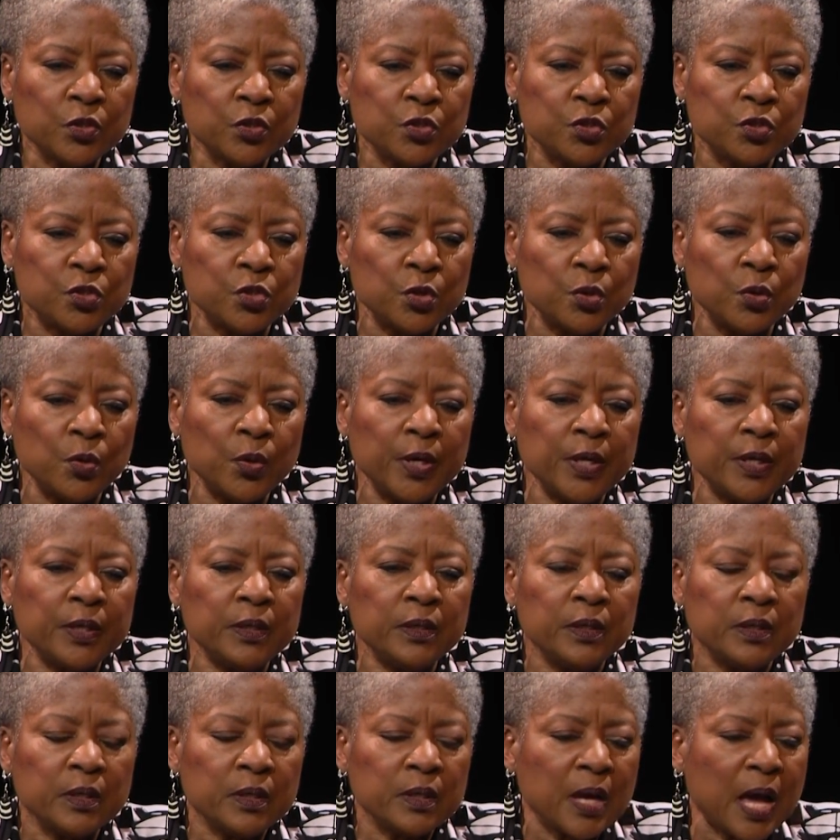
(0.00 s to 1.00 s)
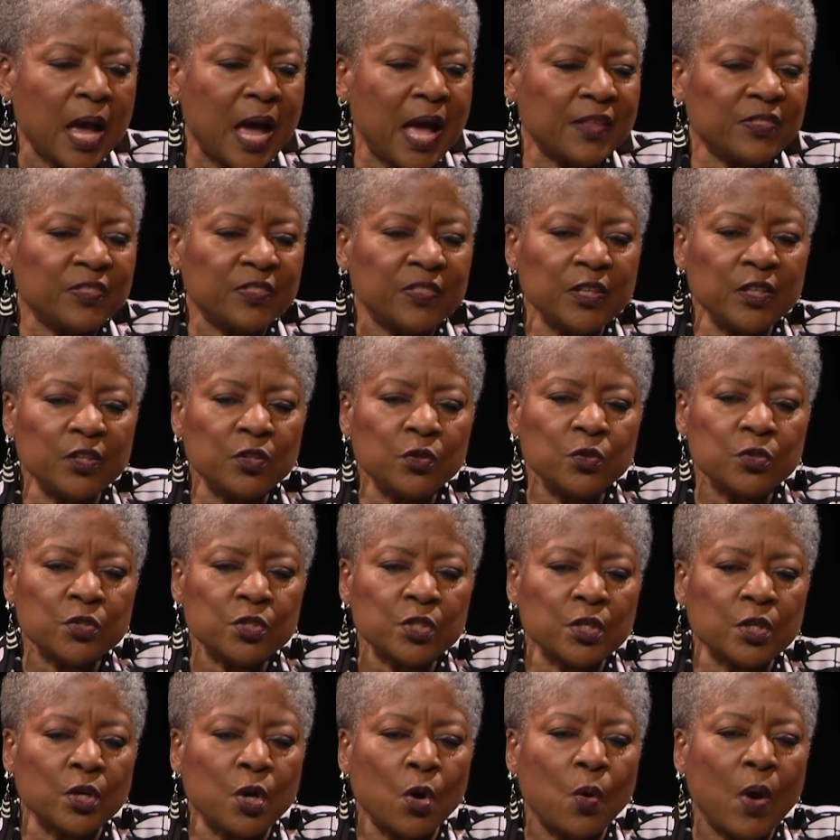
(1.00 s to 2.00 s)
do it. I think you
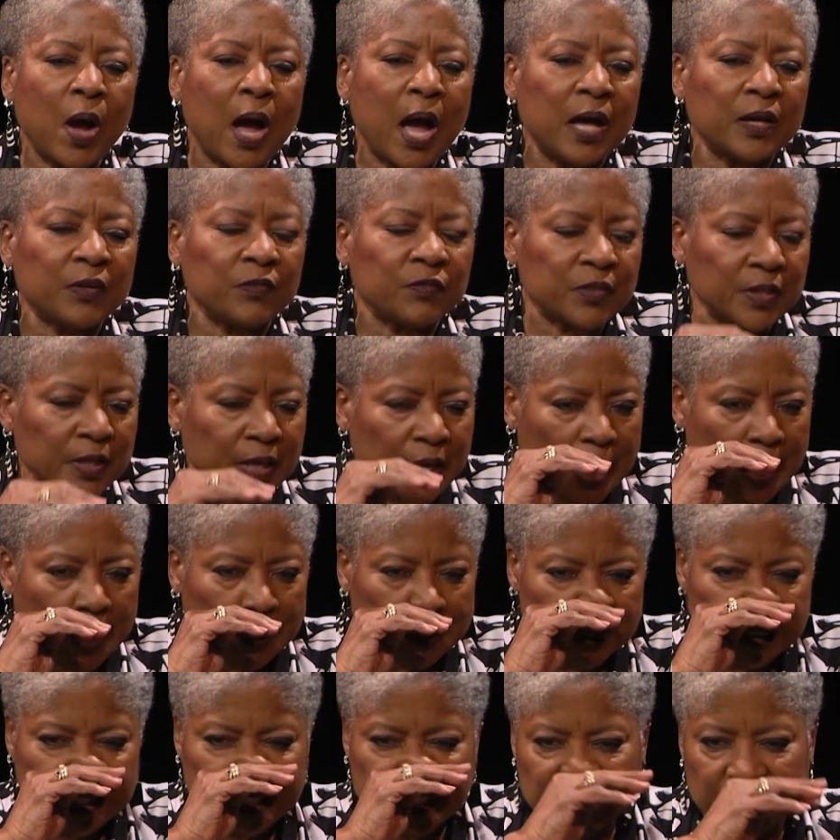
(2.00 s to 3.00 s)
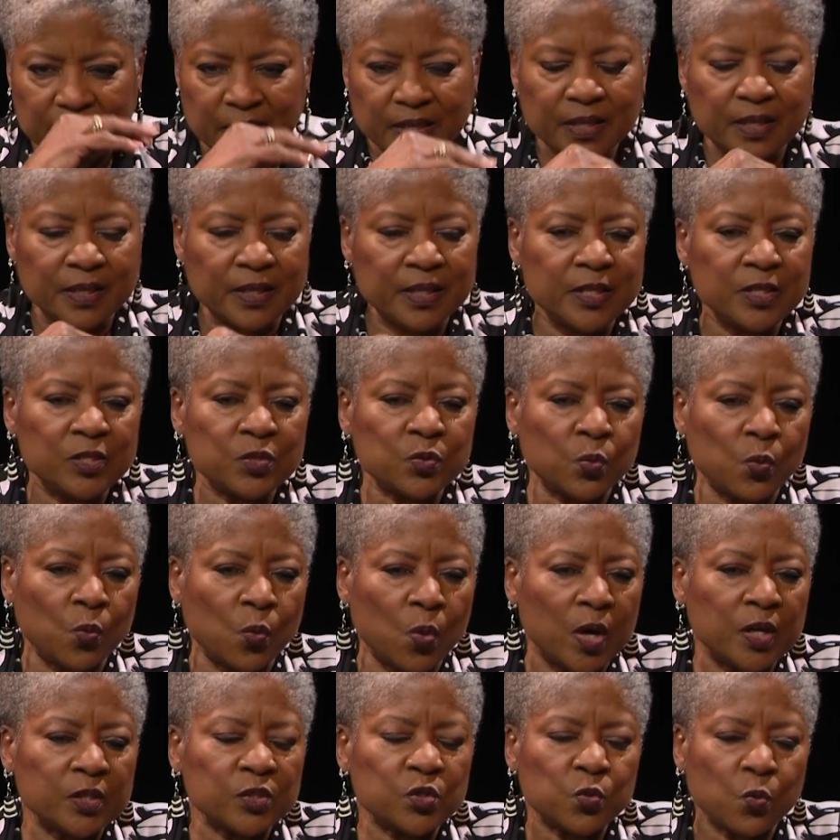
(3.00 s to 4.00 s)
should go out of the continent at least
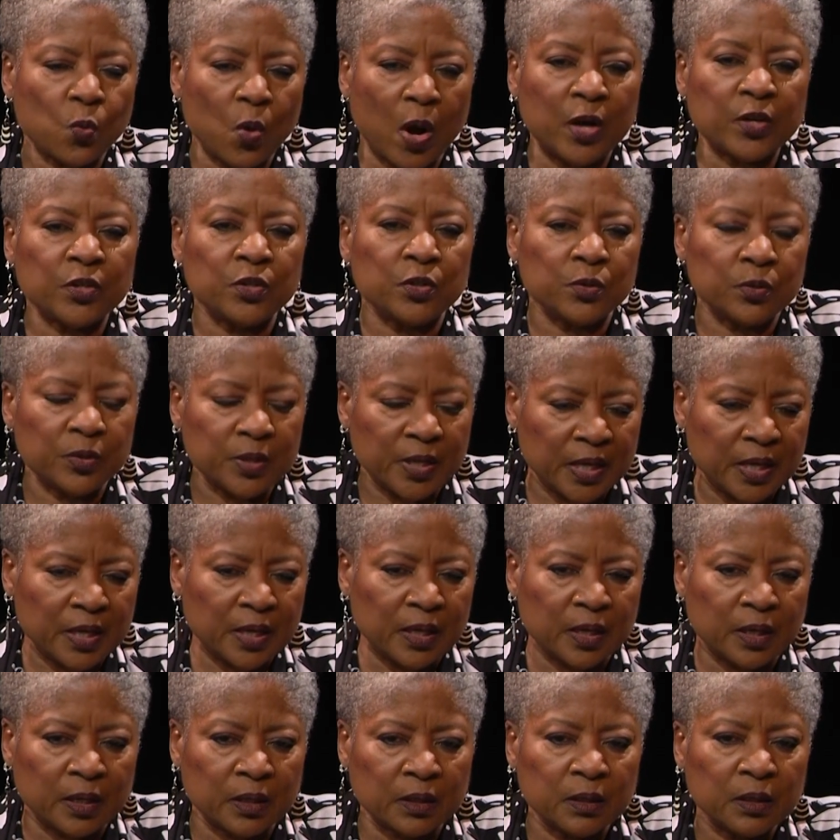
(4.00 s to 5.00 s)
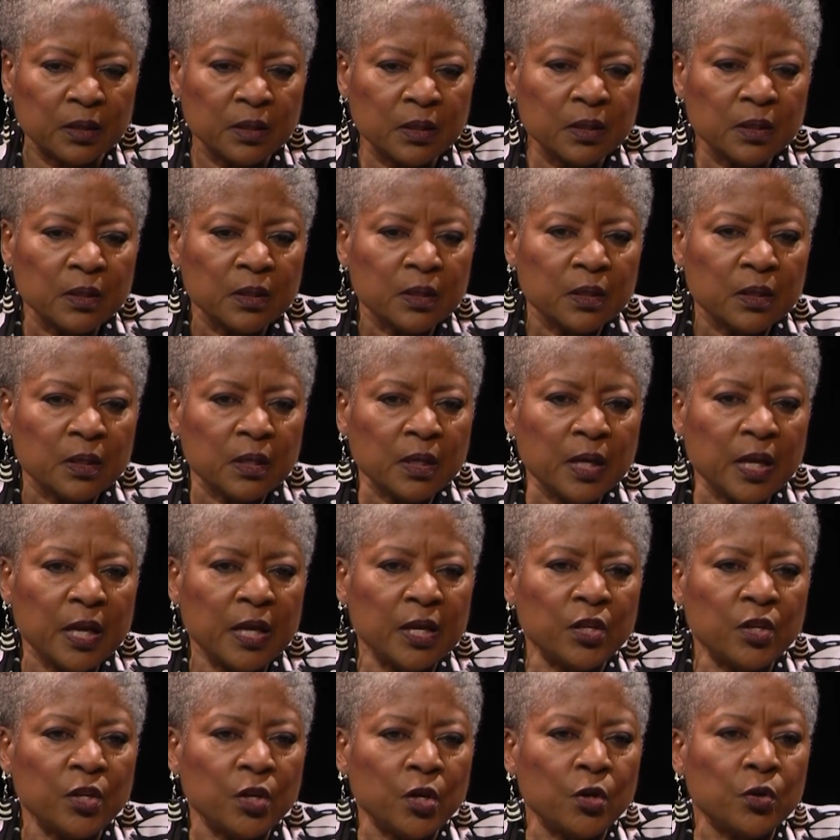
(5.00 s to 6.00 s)
once while you can,
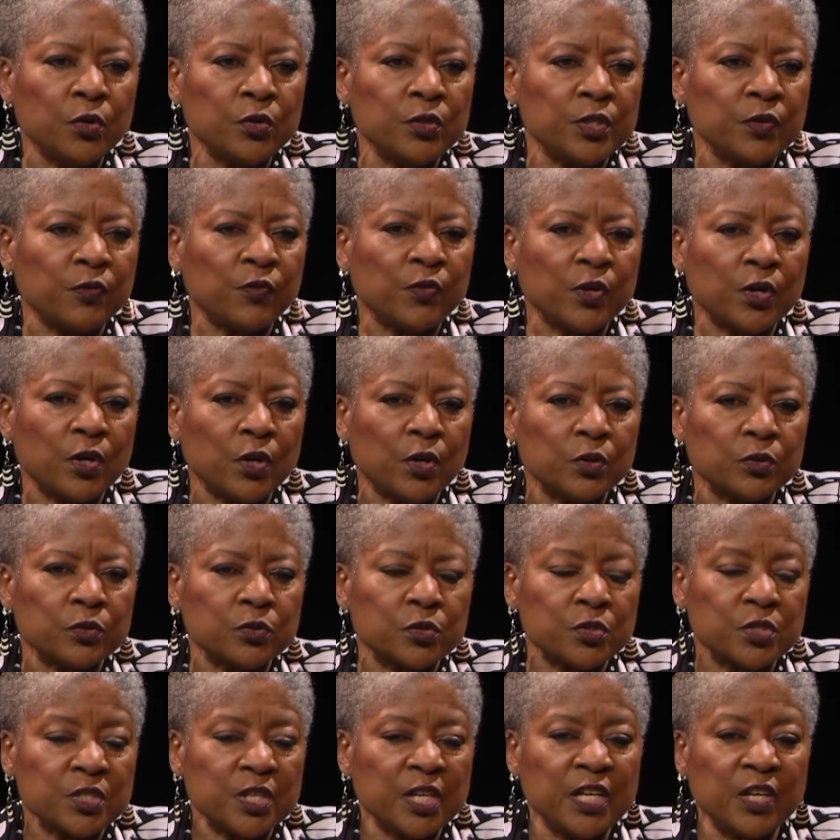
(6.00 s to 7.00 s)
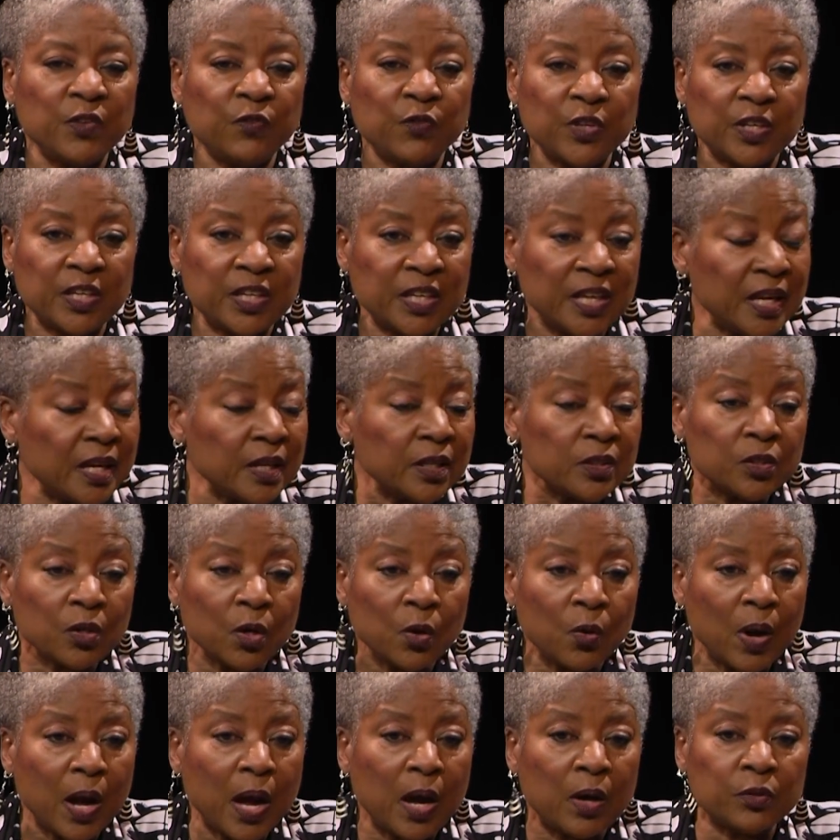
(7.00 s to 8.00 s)
and learn different cultures. And if you can't
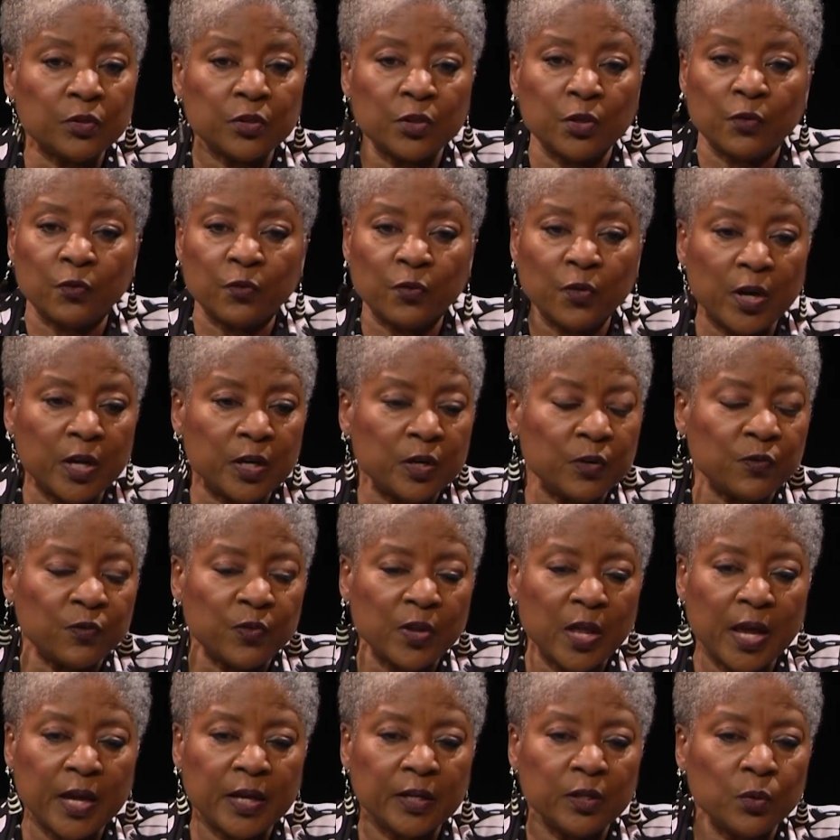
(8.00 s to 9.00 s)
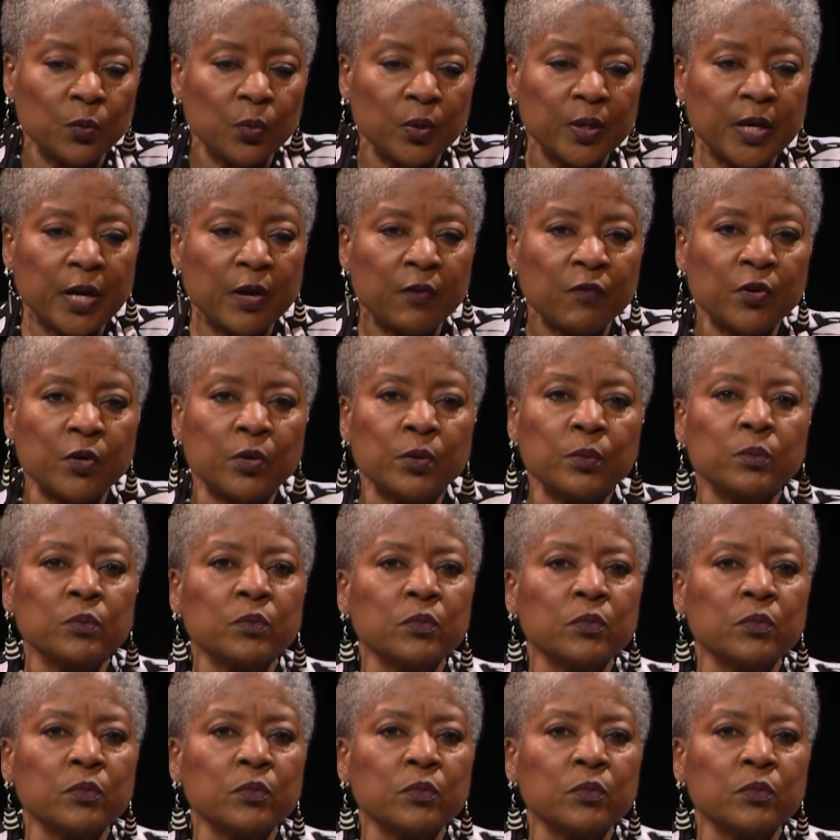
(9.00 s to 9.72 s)
go out, you're afraid of flying or whatever,